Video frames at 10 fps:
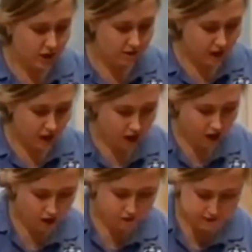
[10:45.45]
So I've got
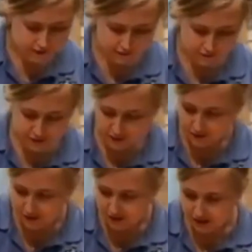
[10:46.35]
all this stuff in
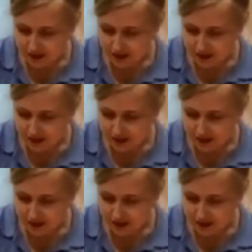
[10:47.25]
here.